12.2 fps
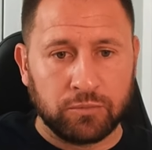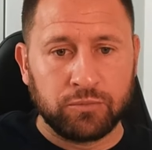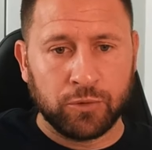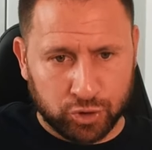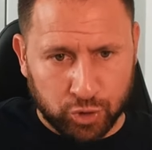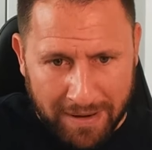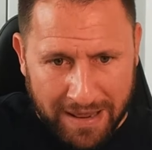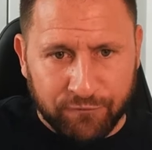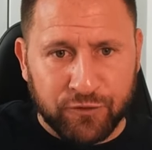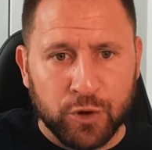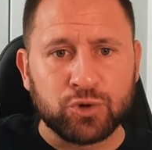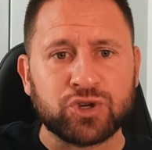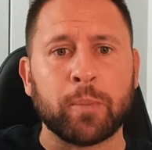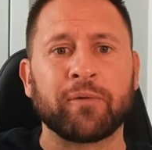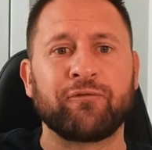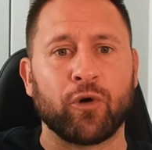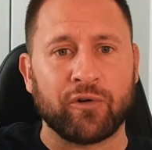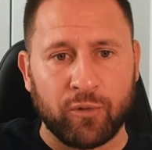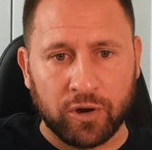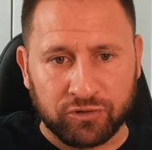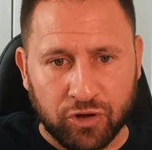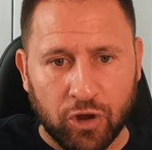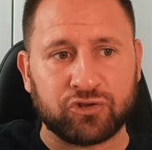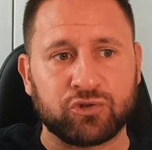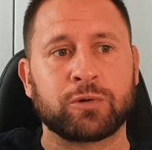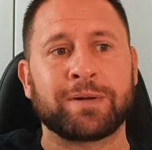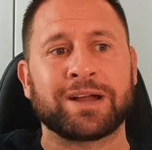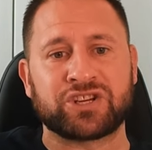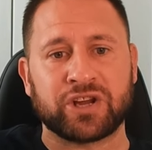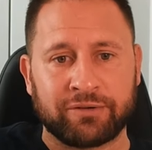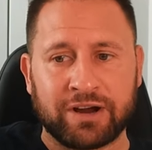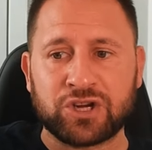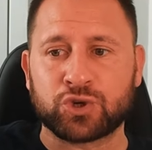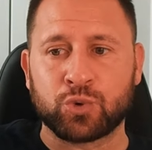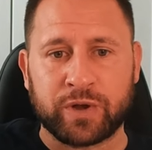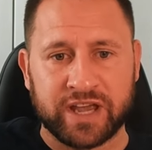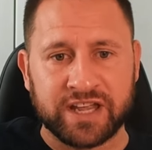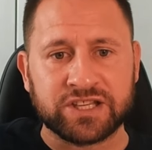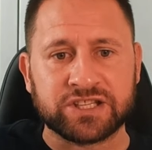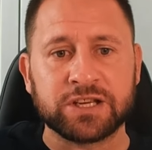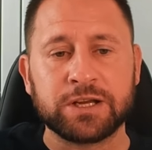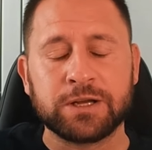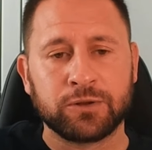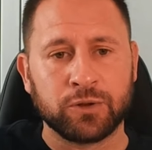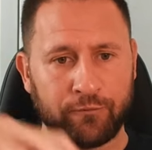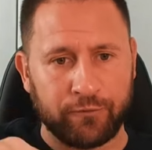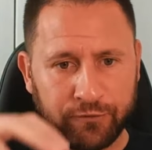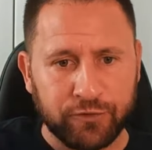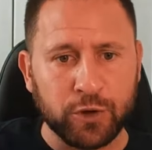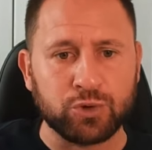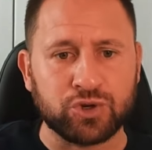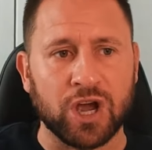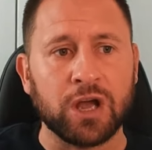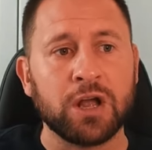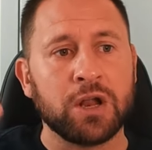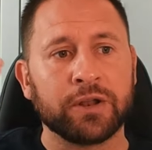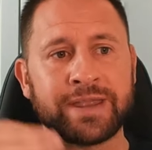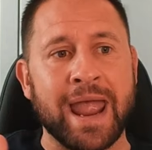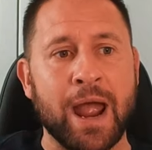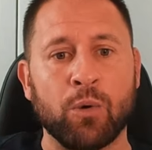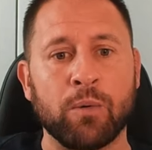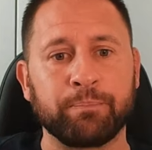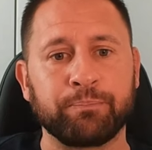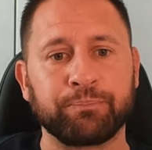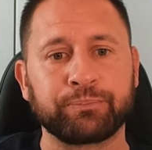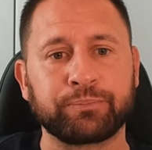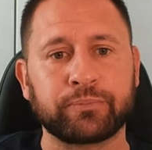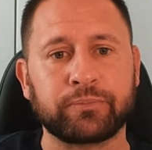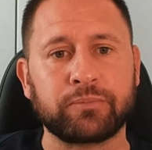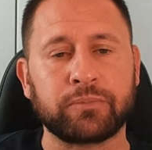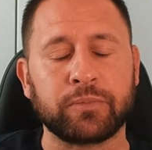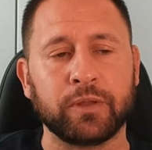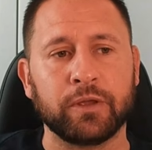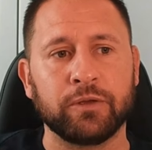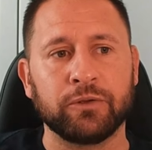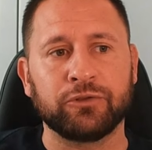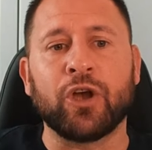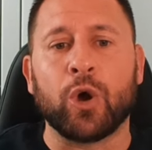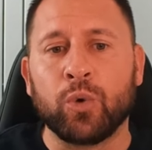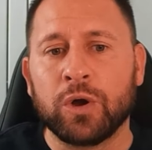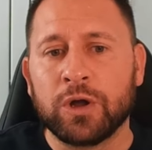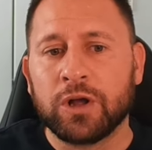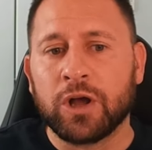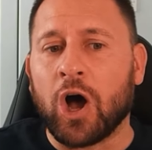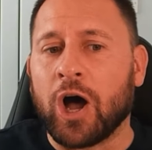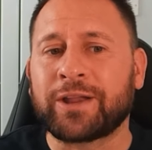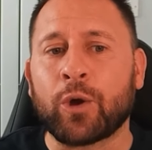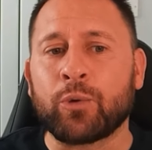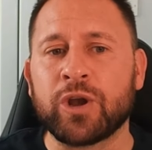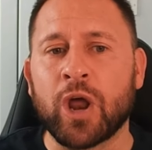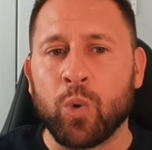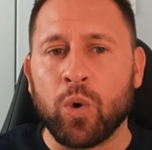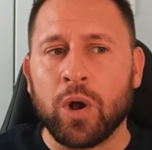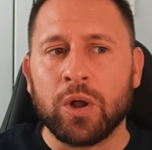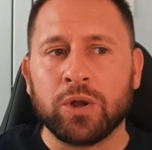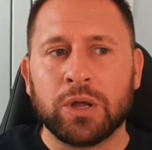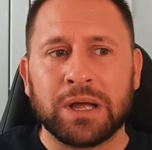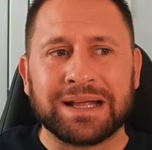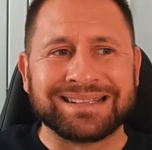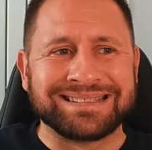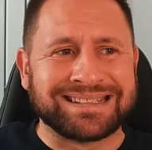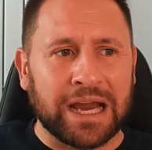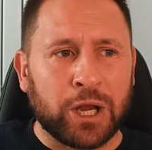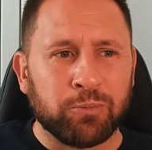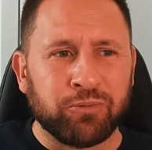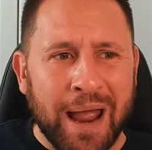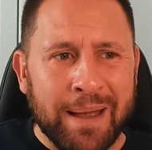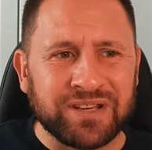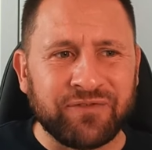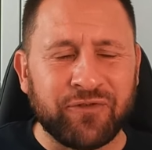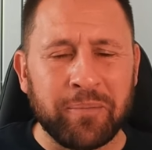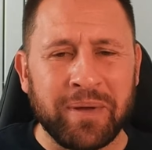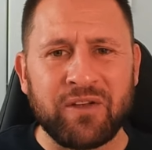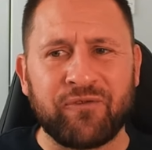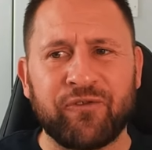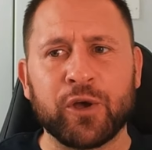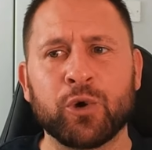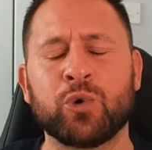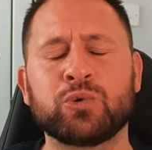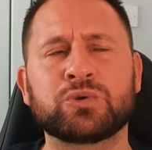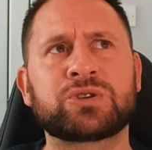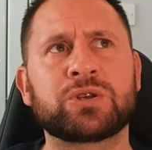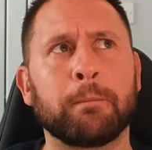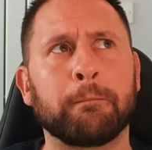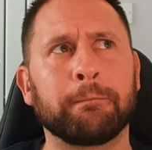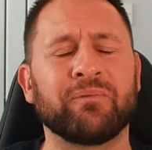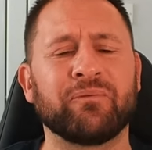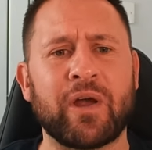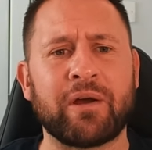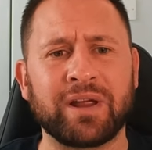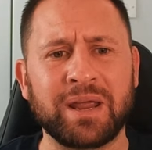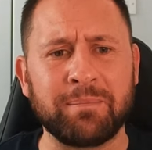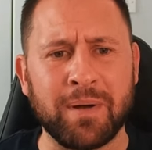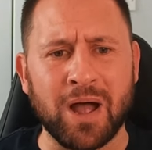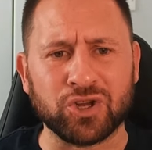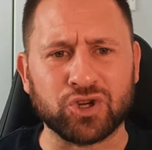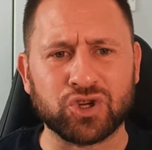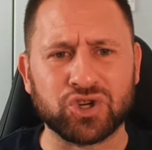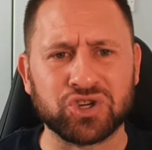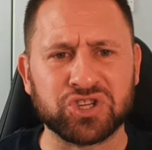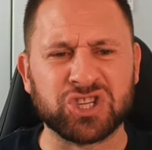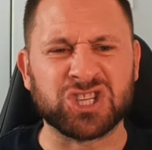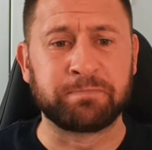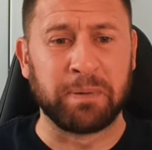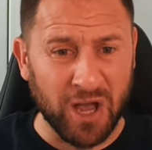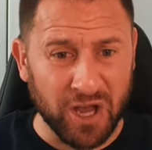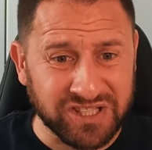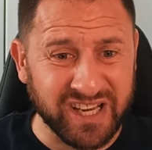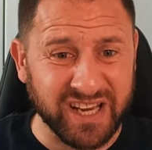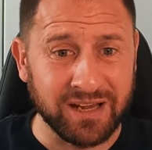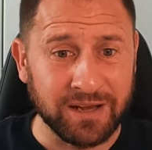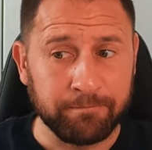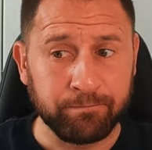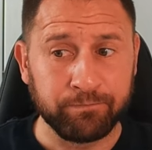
Not talking about the future before everyone starts talking about generational kids. Not for the future. Now. So, I don't know. Jacob Ramsey, for me, feels very much Spursy.